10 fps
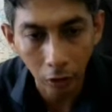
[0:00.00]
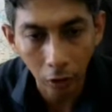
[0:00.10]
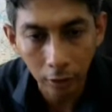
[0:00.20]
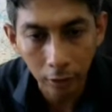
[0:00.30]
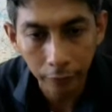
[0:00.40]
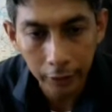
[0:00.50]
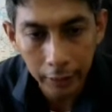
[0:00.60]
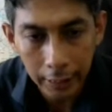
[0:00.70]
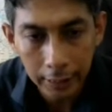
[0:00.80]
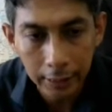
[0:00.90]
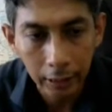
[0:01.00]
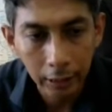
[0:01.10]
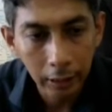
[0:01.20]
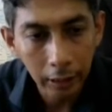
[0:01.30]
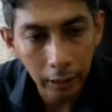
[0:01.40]
All of these
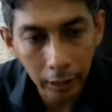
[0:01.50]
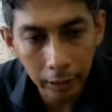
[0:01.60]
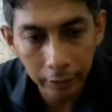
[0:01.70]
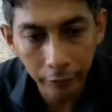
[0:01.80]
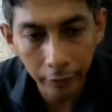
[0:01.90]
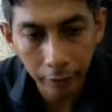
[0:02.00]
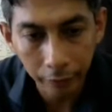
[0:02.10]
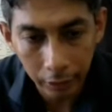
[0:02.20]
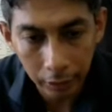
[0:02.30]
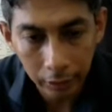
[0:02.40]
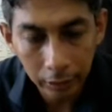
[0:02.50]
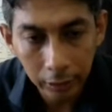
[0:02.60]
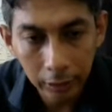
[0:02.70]
are the peripheral